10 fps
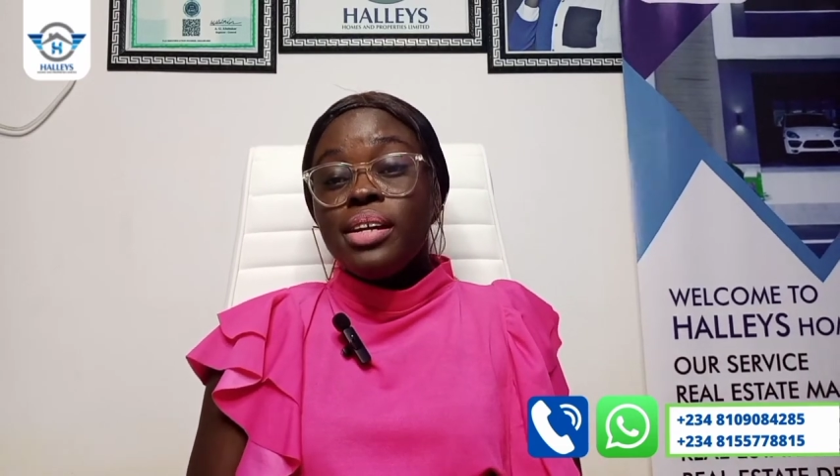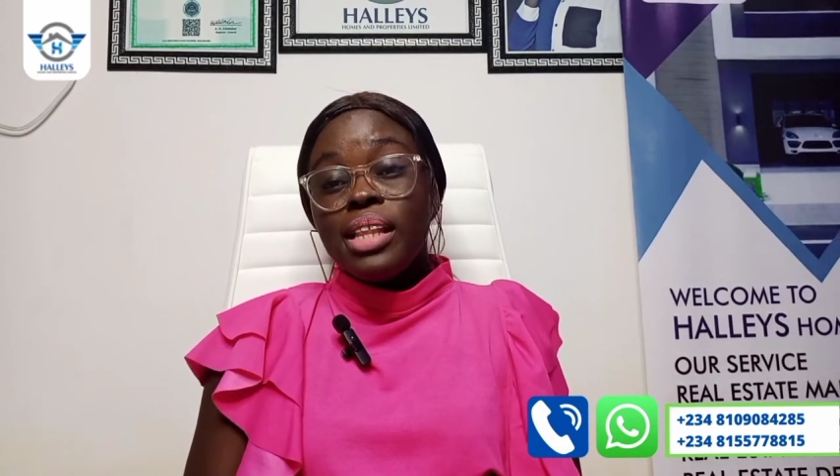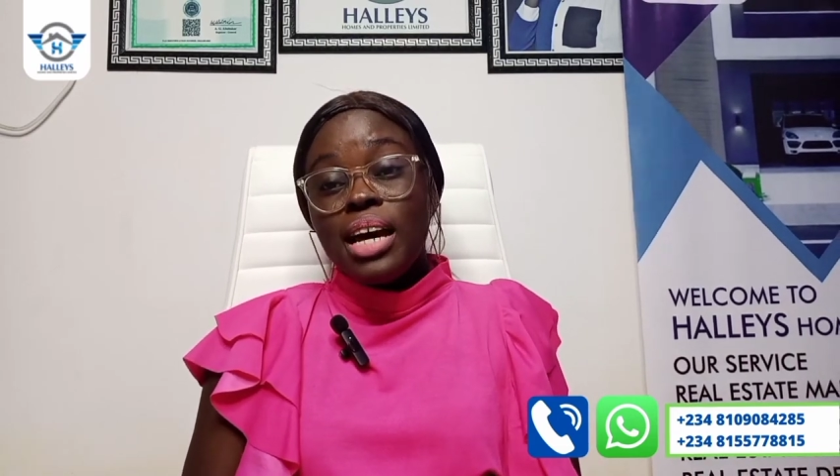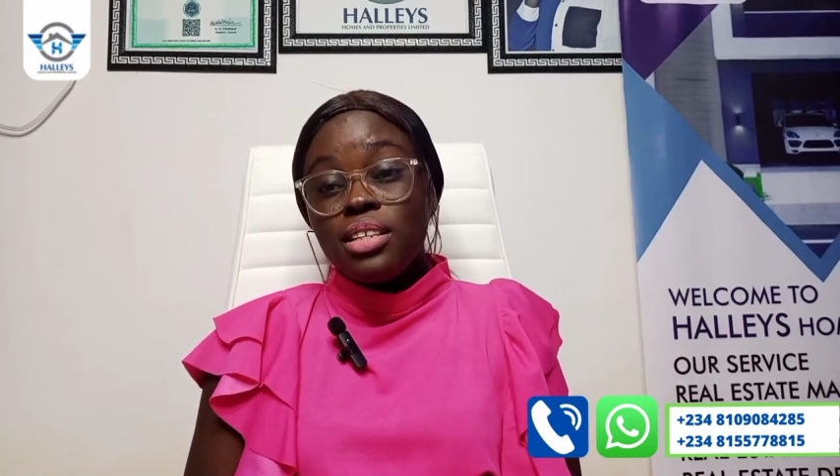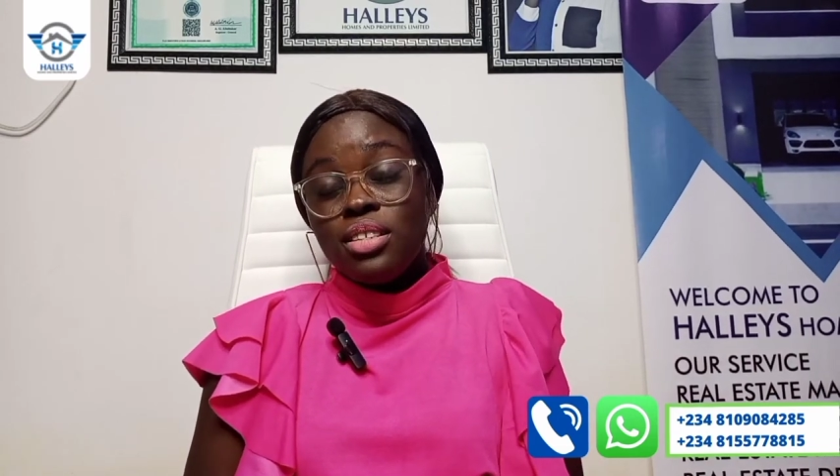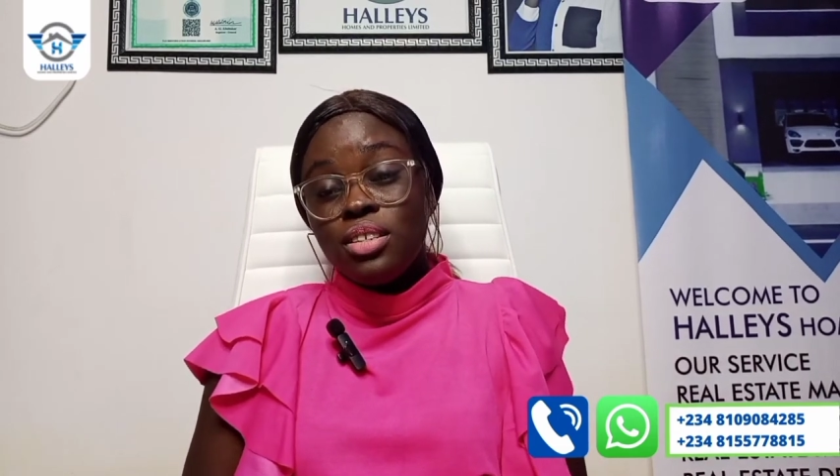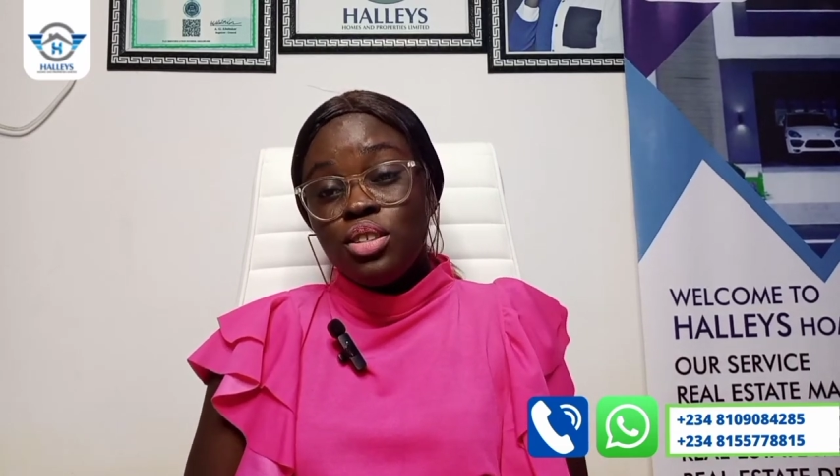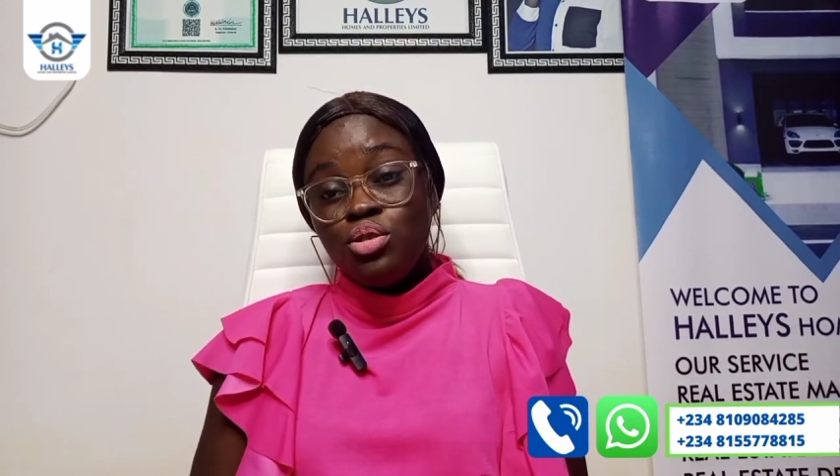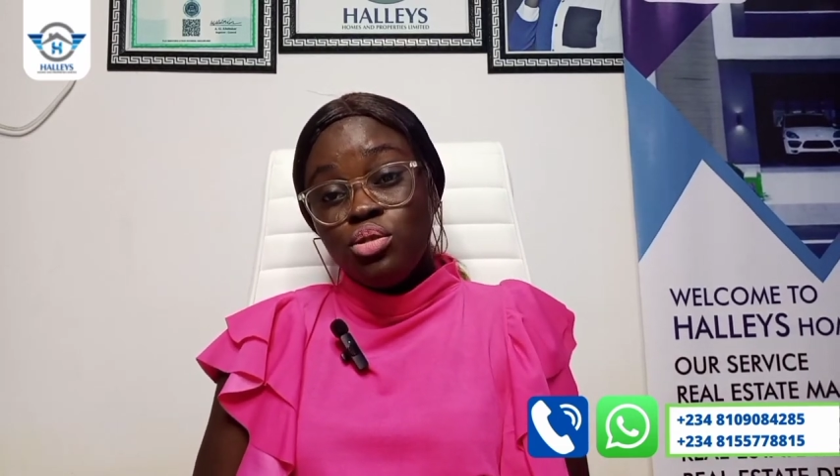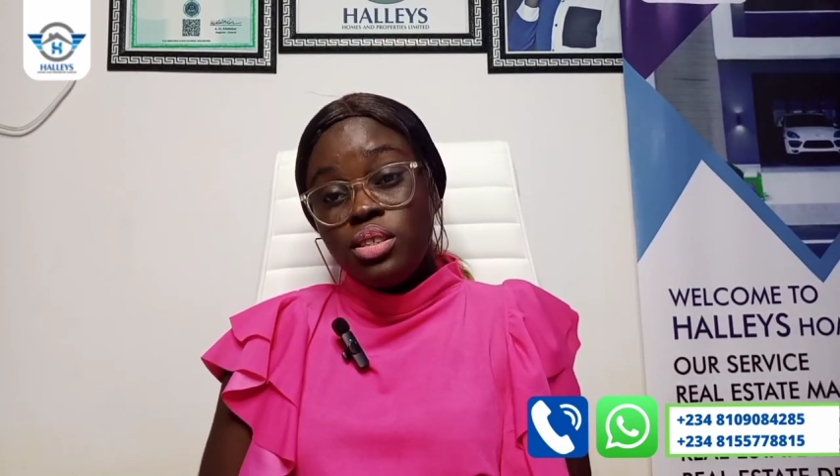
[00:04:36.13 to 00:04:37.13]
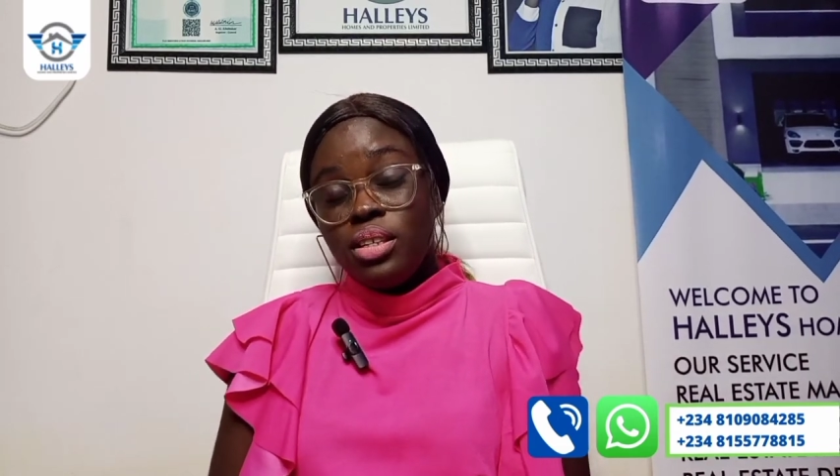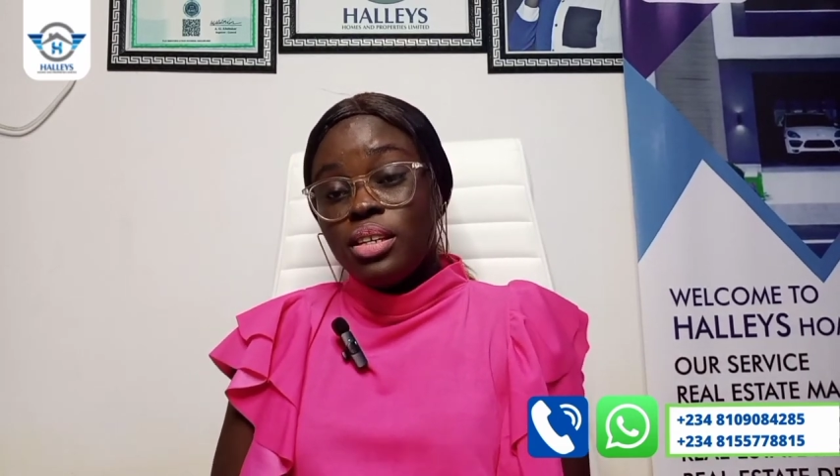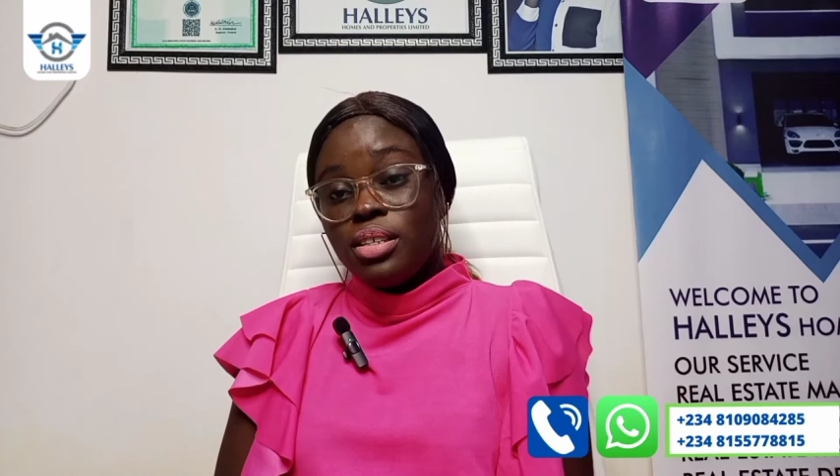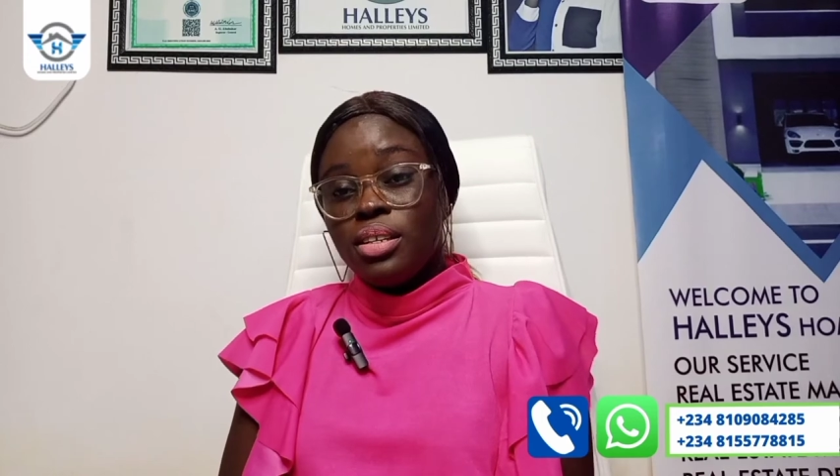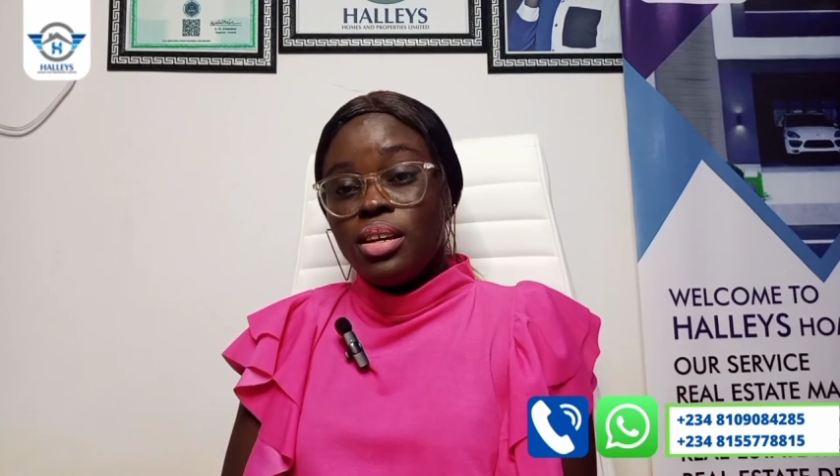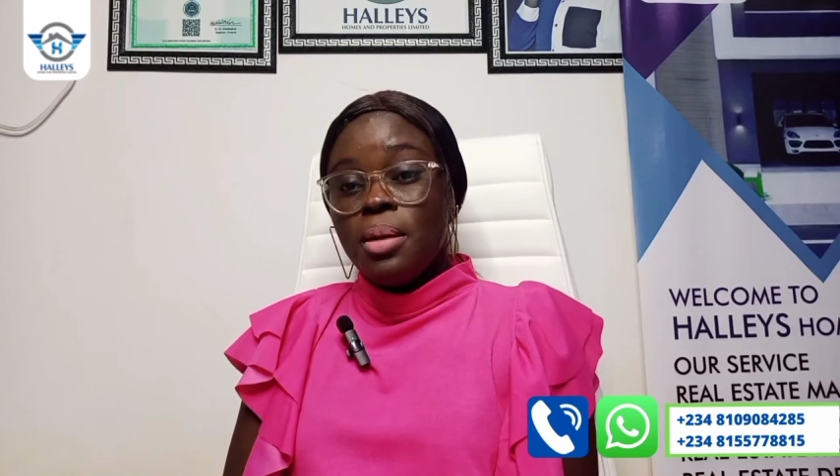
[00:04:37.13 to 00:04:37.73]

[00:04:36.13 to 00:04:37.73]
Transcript: glad you did.